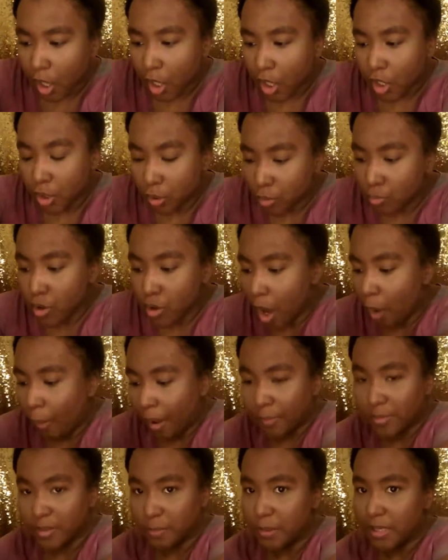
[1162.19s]
You know
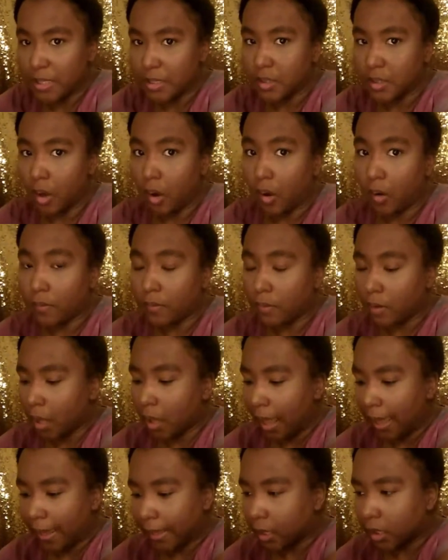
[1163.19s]
I was pissed off.
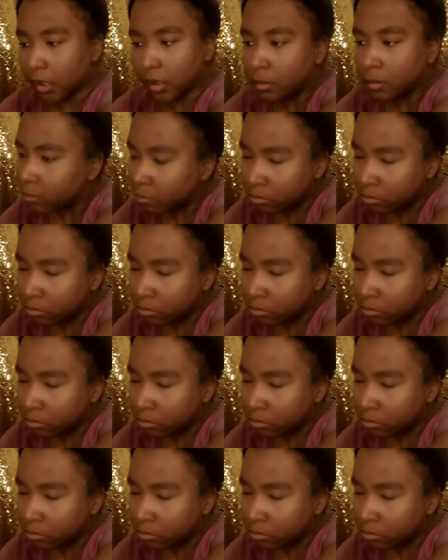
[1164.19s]
Like,